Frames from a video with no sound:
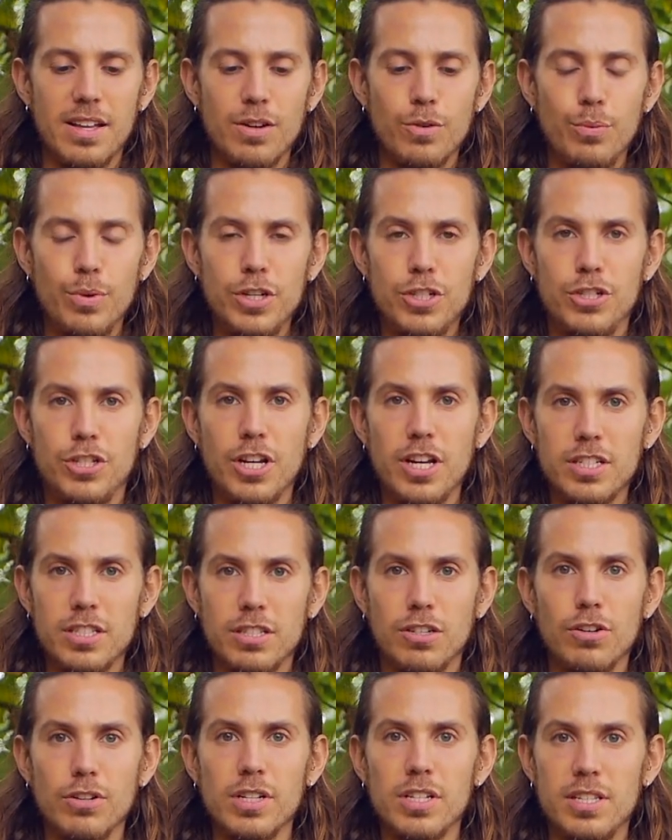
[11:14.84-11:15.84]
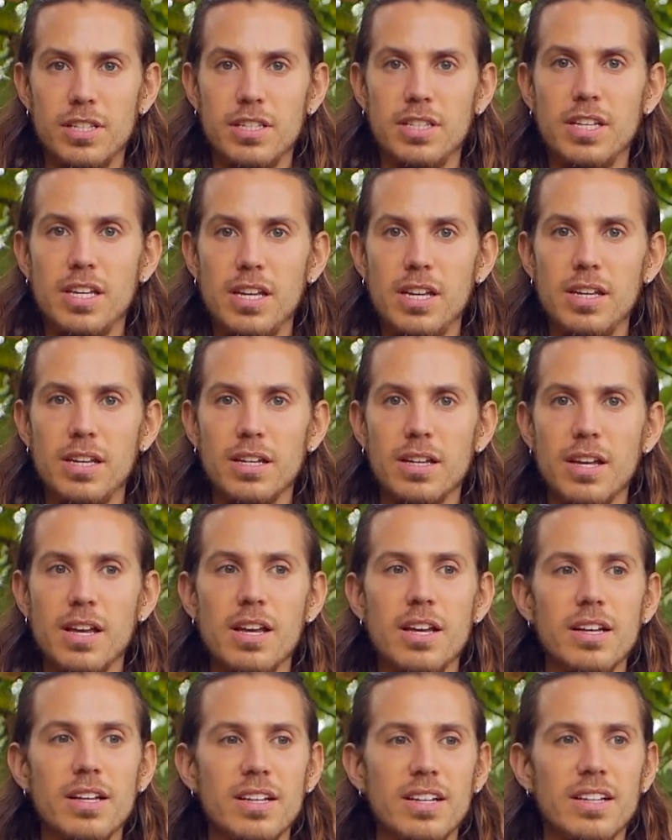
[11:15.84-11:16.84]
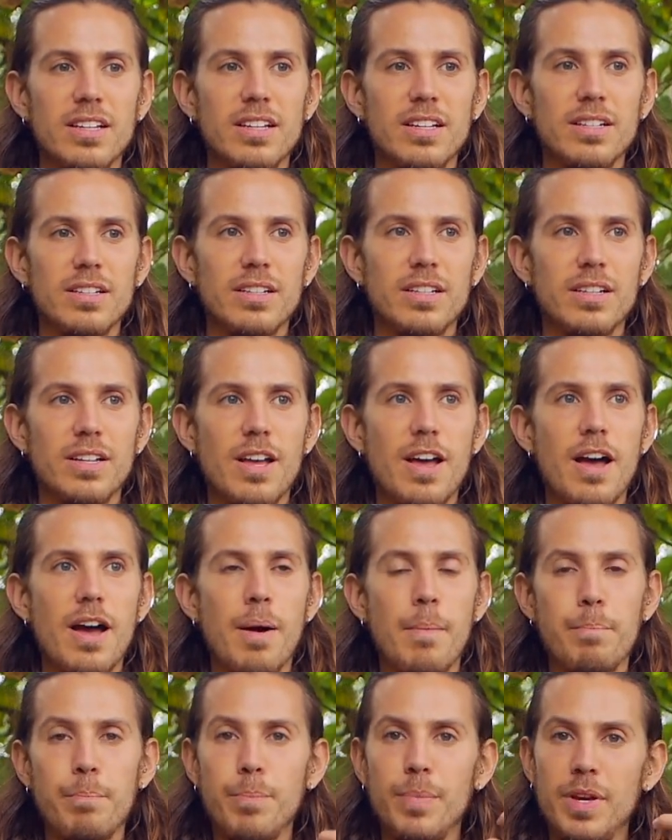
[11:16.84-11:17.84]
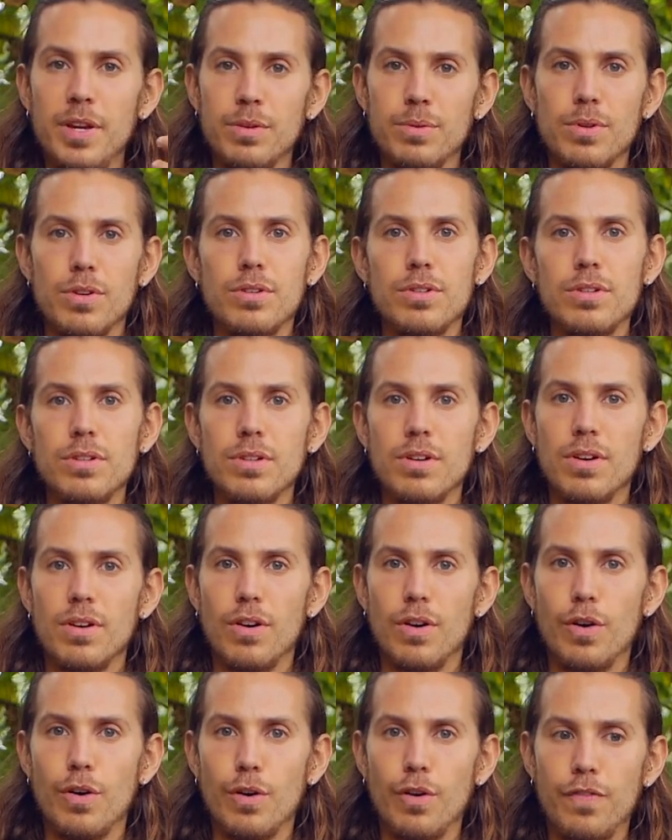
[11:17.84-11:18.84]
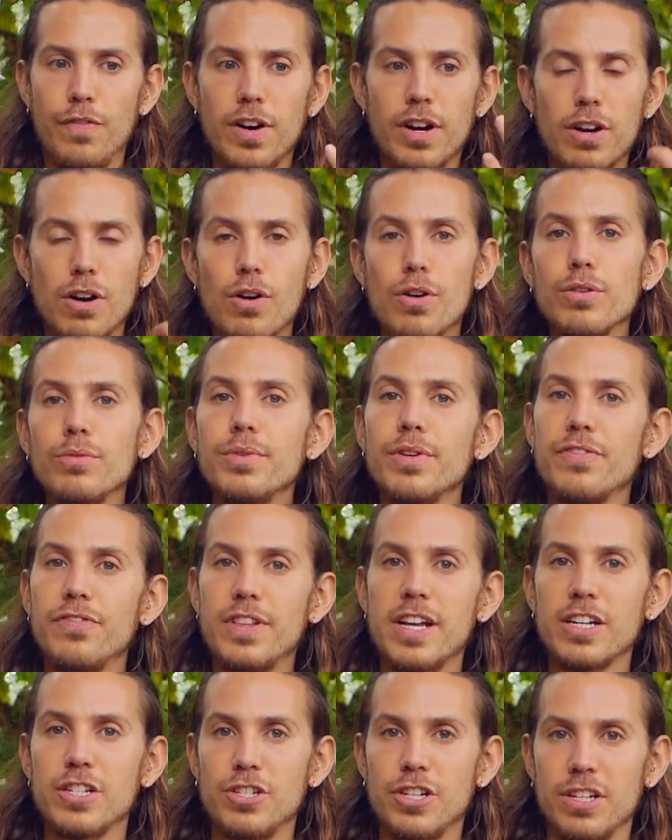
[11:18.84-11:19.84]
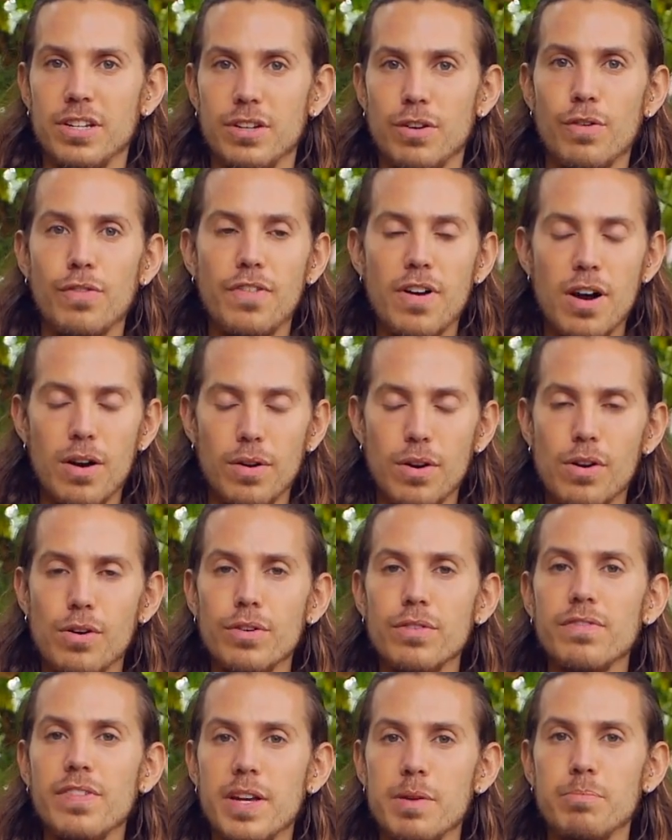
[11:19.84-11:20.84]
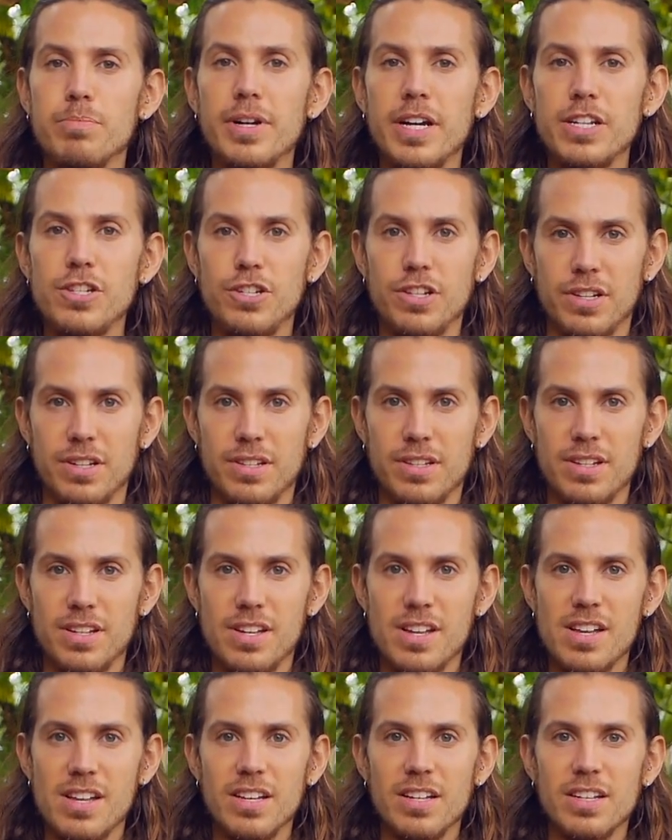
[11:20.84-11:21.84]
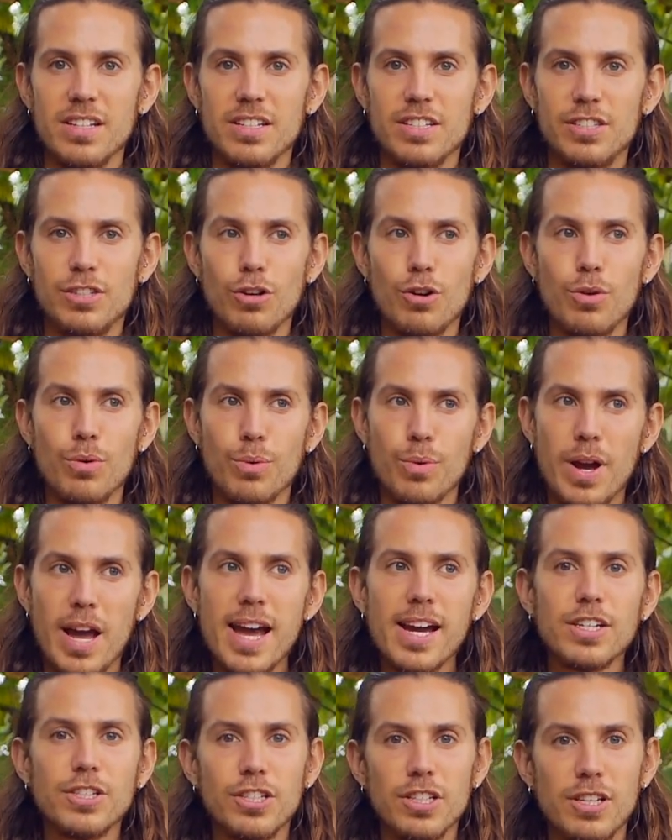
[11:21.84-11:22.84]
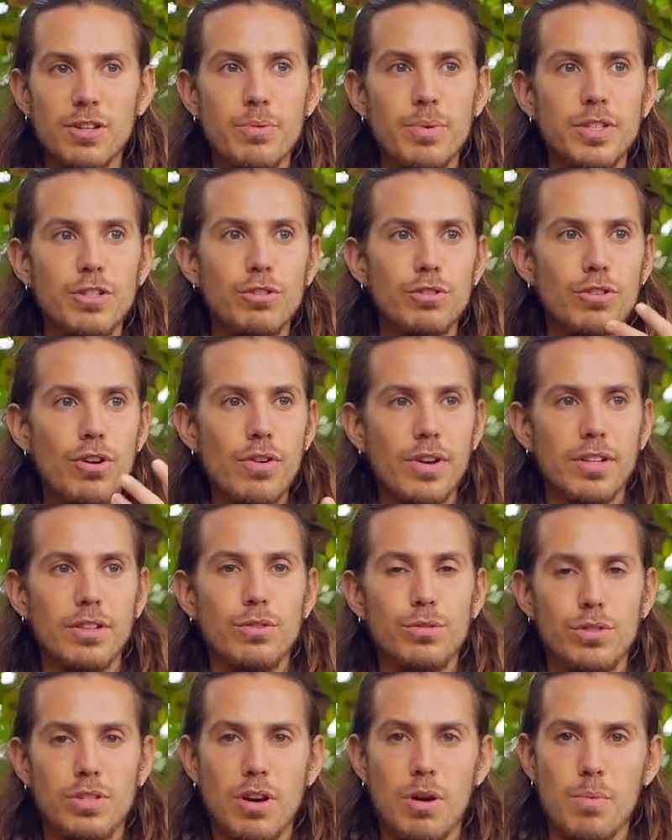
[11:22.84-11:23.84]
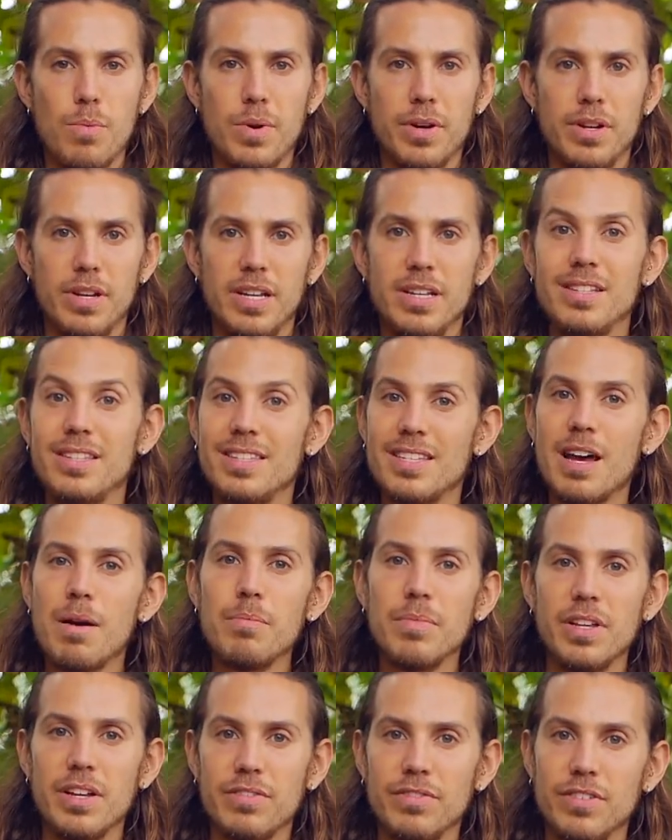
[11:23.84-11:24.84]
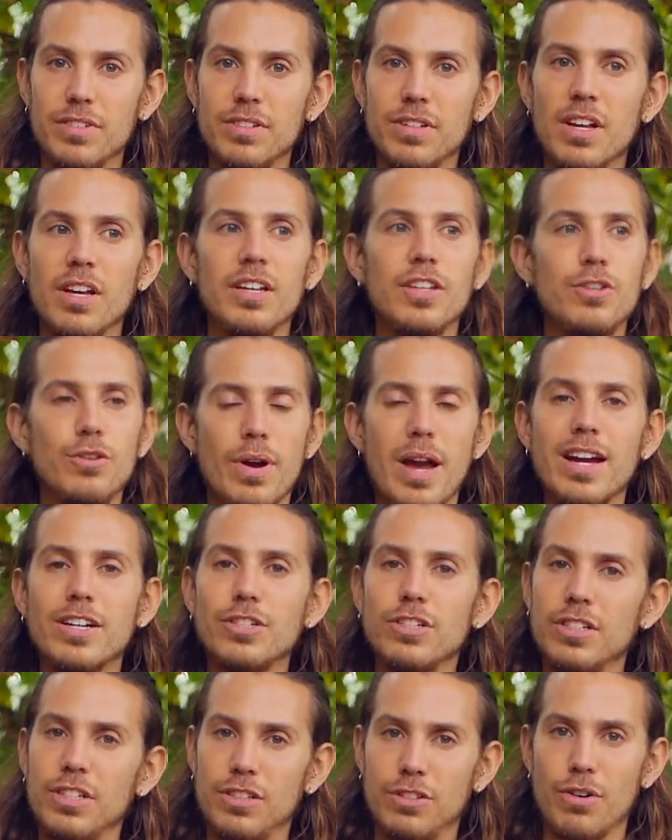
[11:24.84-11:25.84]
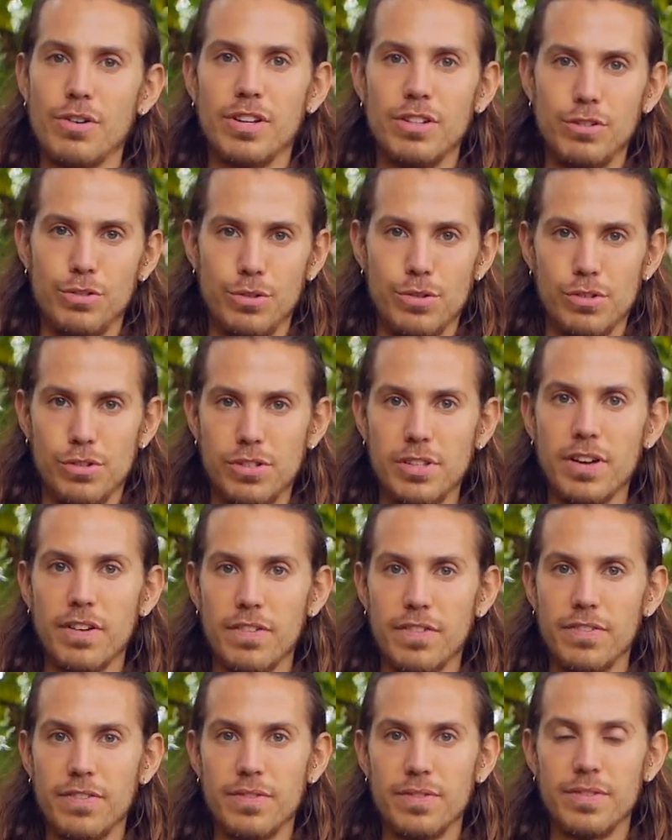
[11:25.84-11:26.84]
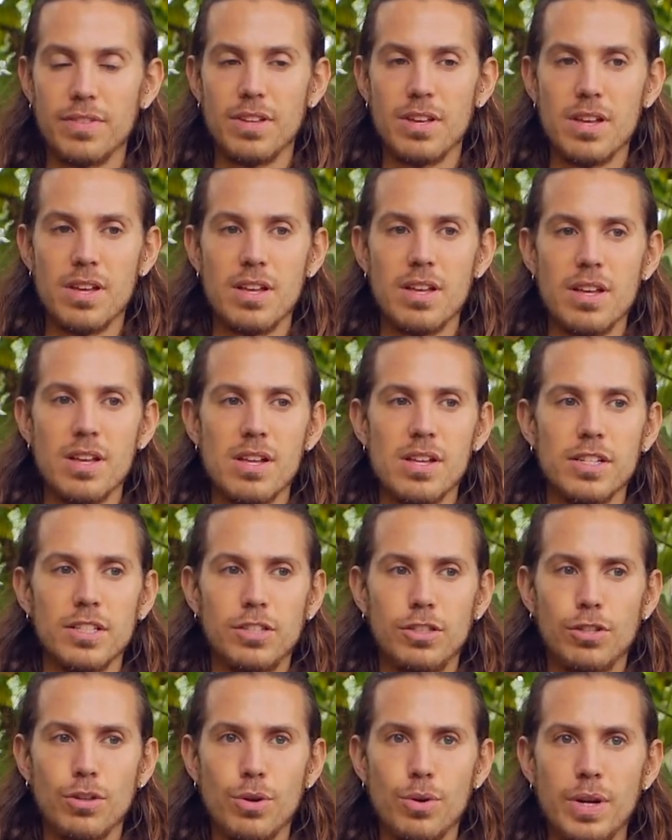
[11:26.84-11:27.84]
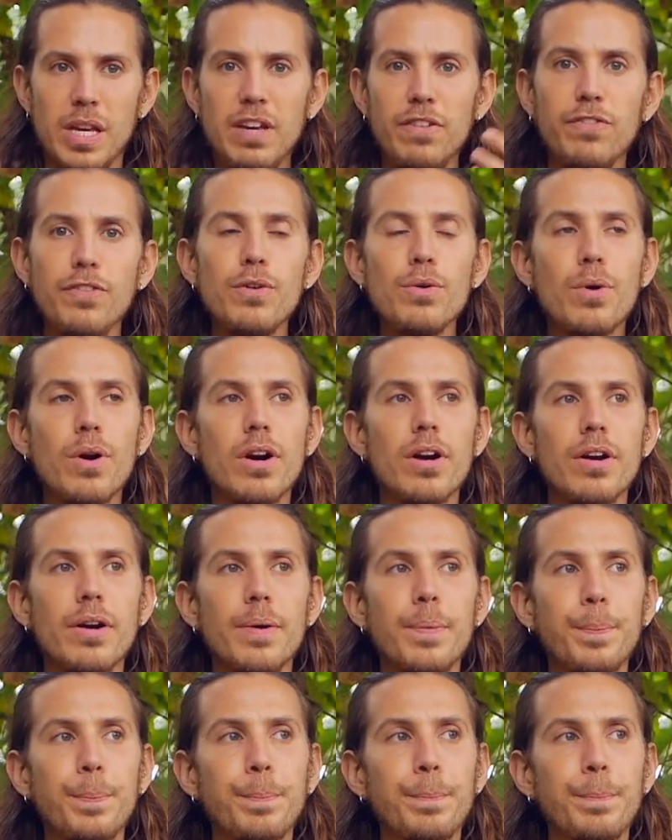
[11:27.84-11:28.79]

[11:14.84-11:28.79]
we're just going to see a mirror of our own reflection, of our own vibration. So actually, when you're talking to someone, in some level, you're actually talking to yourself. So if you are